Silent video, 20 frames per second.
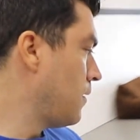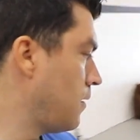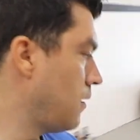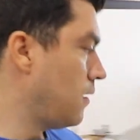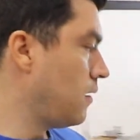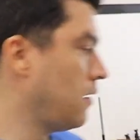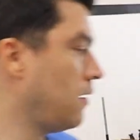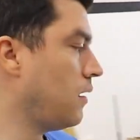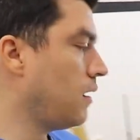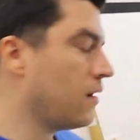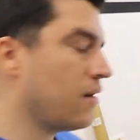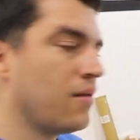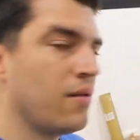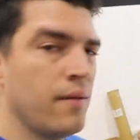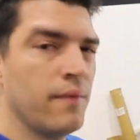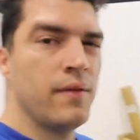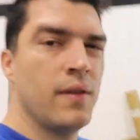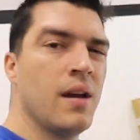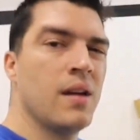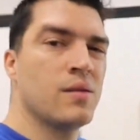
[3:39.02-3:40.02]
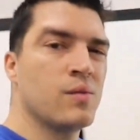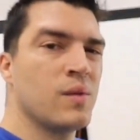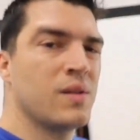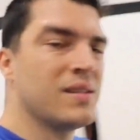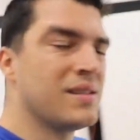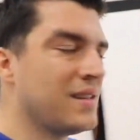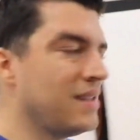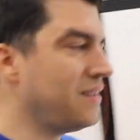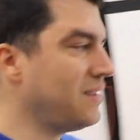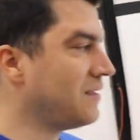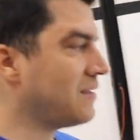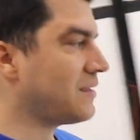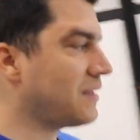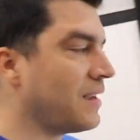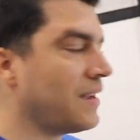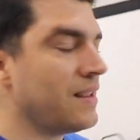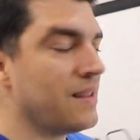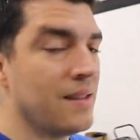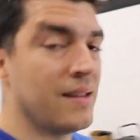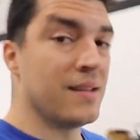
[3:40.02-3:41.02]
I don't know if you guys want to see the
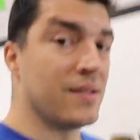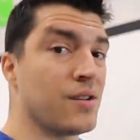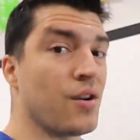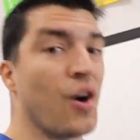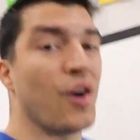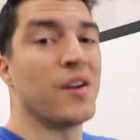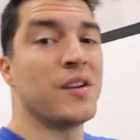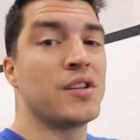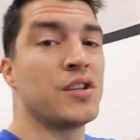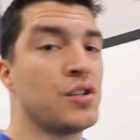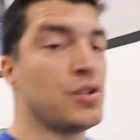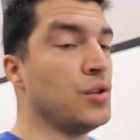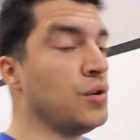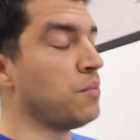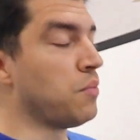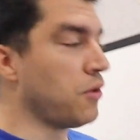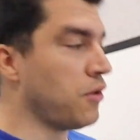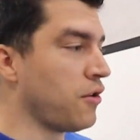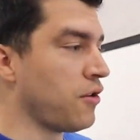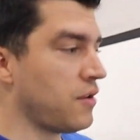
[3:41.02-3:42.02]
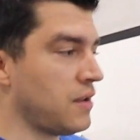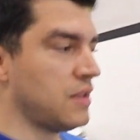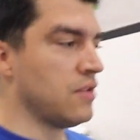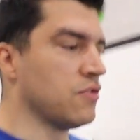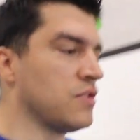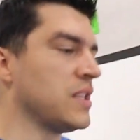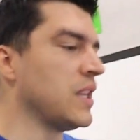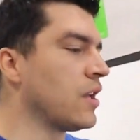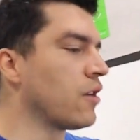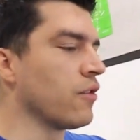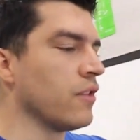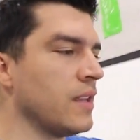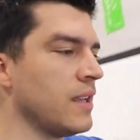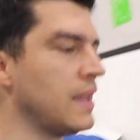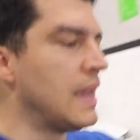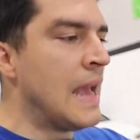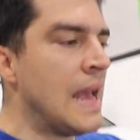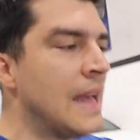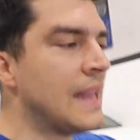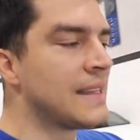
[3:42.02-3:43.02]
inside. This car is super dirty. There's
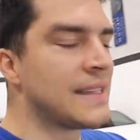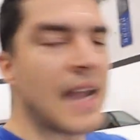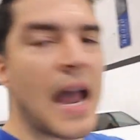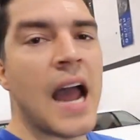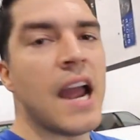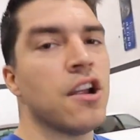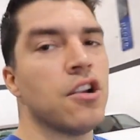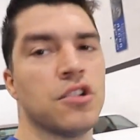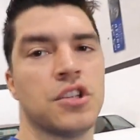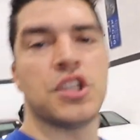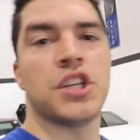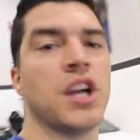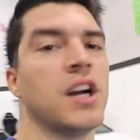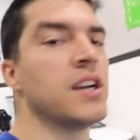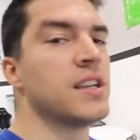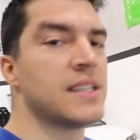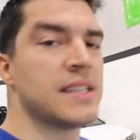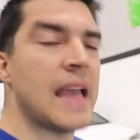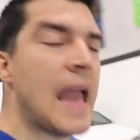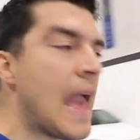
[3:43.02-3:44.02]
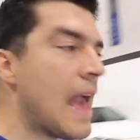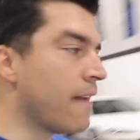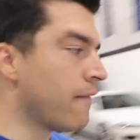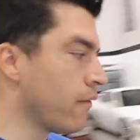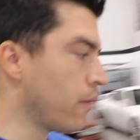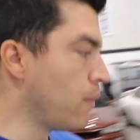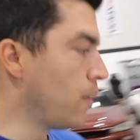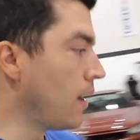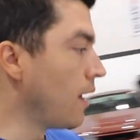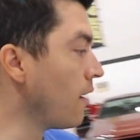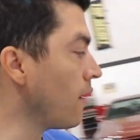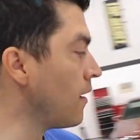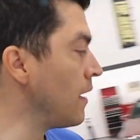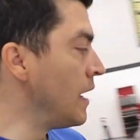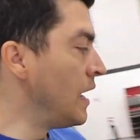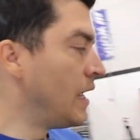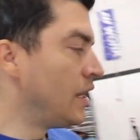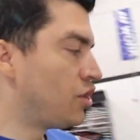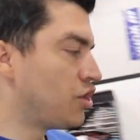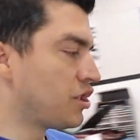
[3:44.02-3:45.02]
literally tire chunks everywhere,
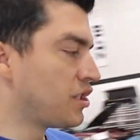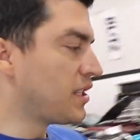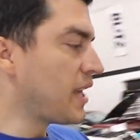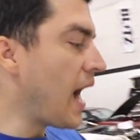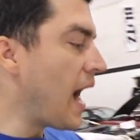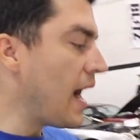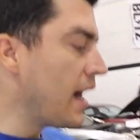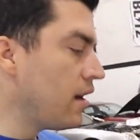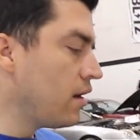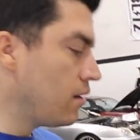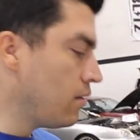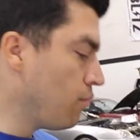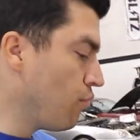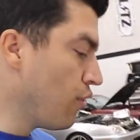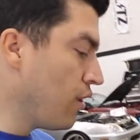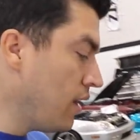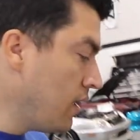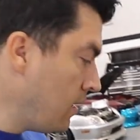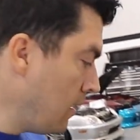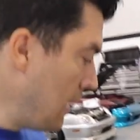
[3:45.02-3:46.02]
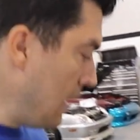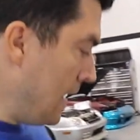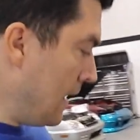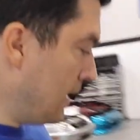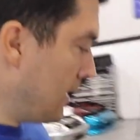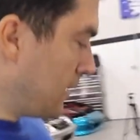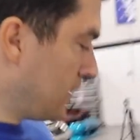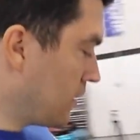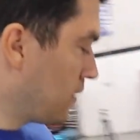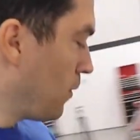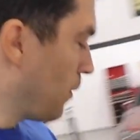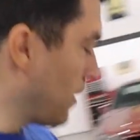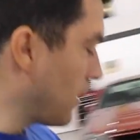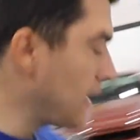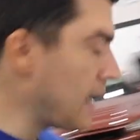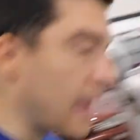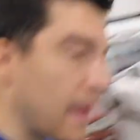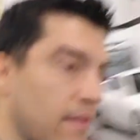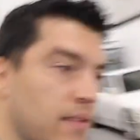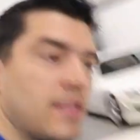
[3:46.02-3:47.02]
just tire debris. So we're
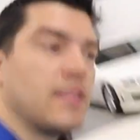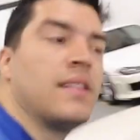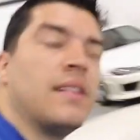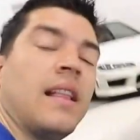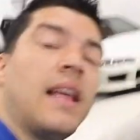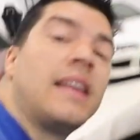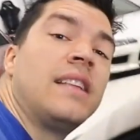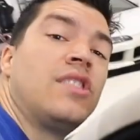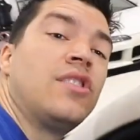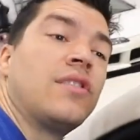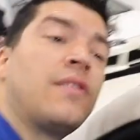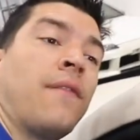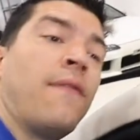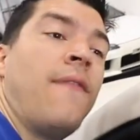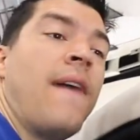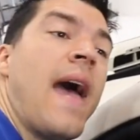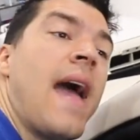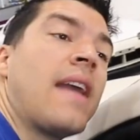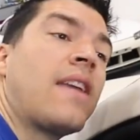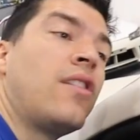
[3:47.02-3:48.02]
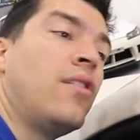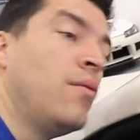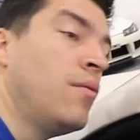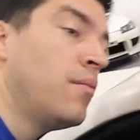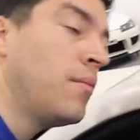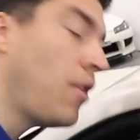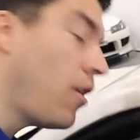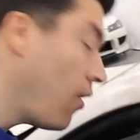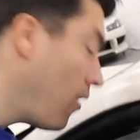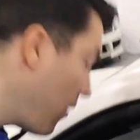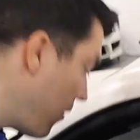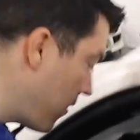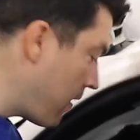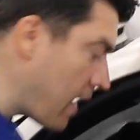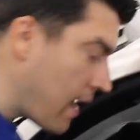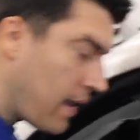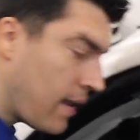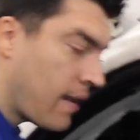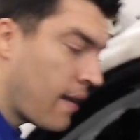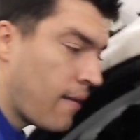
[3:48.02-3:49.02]
gonna have to like just vacuum all
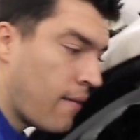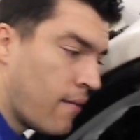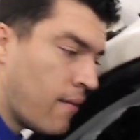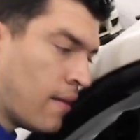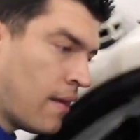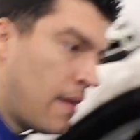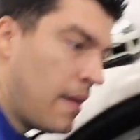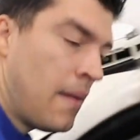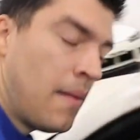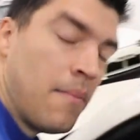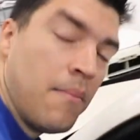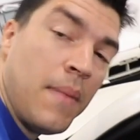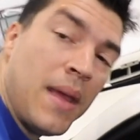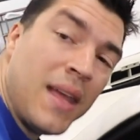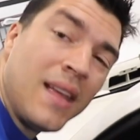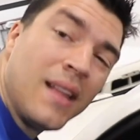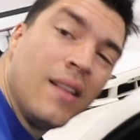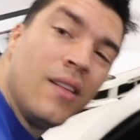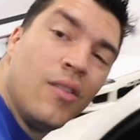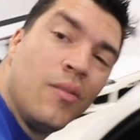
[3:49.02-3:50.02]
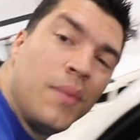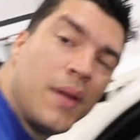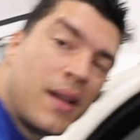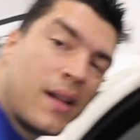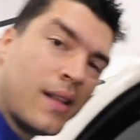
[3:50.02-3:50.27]
that out, make it a little bit